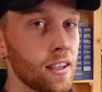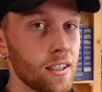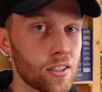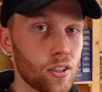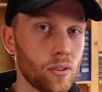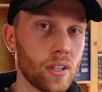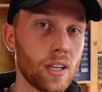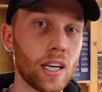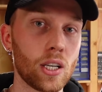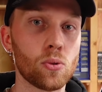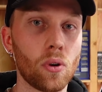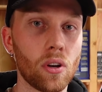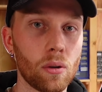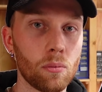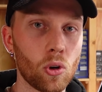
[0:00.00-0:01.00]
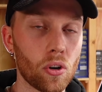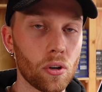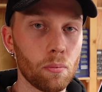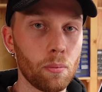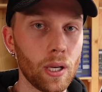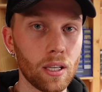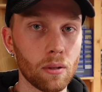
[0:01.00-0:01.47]
So in the next one, I'm gonna
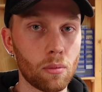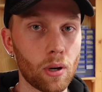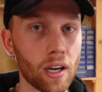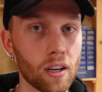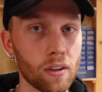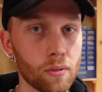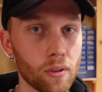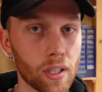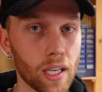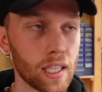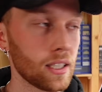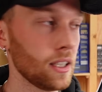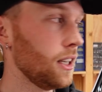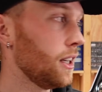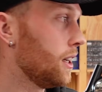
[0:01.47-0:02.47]
build a bracket for that.